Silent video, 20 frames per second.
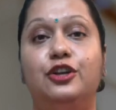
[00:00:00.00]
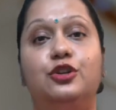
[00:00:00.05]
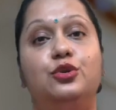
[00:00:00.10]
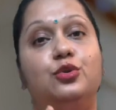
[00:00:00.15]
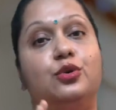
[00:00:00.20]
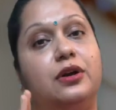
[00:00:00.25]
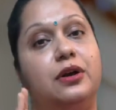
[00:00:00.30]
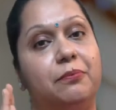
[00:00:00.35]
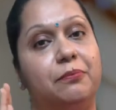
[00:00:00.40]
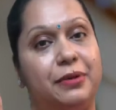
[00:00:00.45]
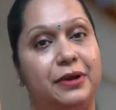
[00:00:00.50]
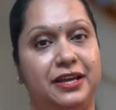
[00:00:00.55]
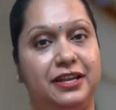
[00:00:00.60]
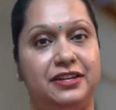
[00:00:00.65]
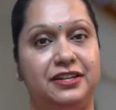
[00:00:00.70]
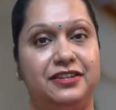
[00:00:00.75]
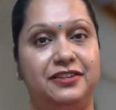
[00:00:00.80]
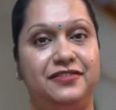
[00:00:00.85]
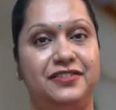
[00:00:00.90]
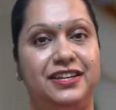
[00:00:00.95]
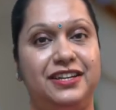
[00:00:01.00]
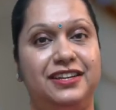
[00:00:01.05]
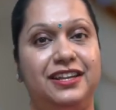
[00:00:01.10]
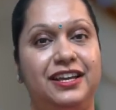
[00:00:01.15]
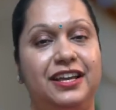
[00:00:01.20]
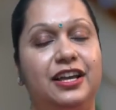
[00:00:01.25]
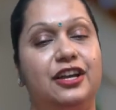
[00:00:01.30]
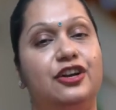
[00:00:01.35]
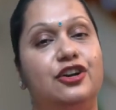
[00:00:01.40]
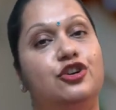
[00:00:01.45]
to comparative
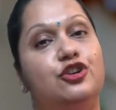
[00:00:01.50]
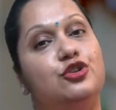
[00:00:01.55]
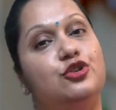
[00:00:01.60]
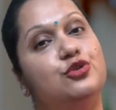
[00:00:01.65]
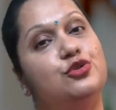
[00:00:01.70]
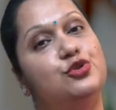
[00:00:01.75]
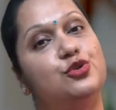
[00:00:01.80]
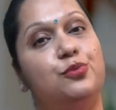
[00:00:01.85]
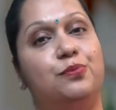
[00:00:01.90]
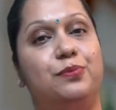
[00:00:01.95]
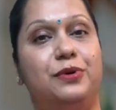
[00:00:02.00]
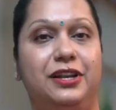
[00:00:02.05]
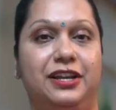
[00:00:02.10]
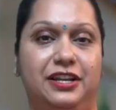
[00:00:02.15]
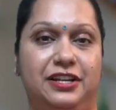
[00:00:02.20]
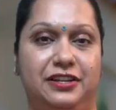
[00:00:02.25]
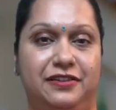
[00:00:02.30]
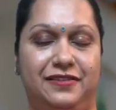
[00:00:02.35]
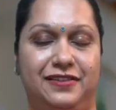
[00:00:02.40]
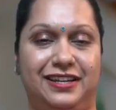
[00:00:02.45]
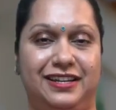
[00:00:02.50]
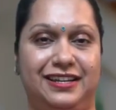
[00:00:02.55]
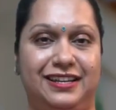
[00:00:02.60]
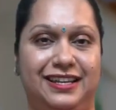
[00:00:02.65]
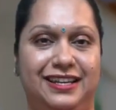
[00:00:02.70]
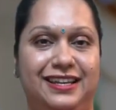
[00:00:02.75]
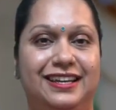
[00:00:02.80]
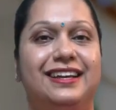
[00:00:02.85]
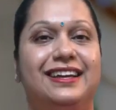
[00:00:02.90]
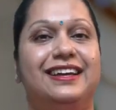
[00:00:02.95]
degree to superlative degree.